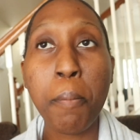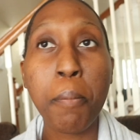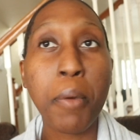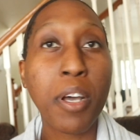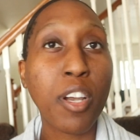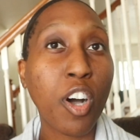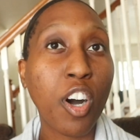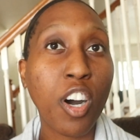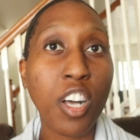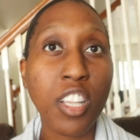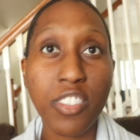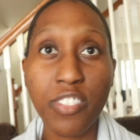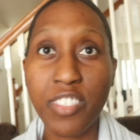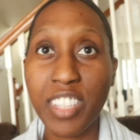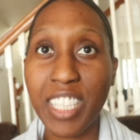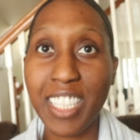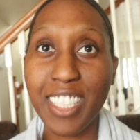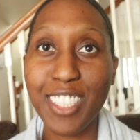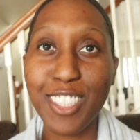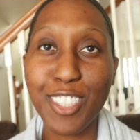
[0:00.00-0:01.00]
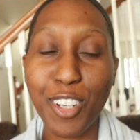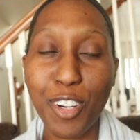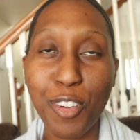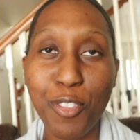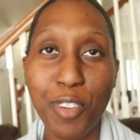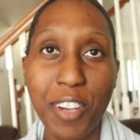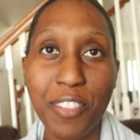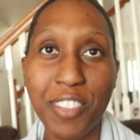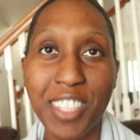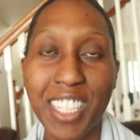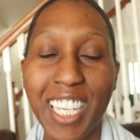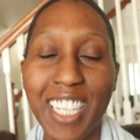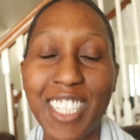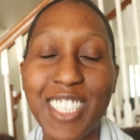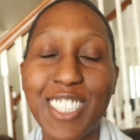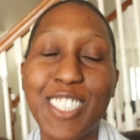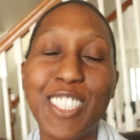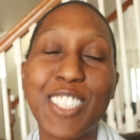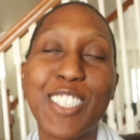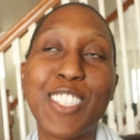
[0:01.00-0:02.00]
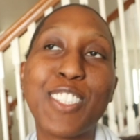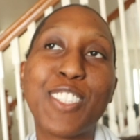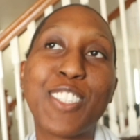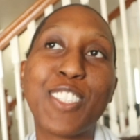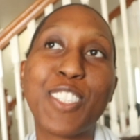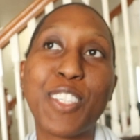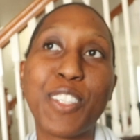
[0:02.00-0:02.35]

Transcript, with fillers: But all of these are revelations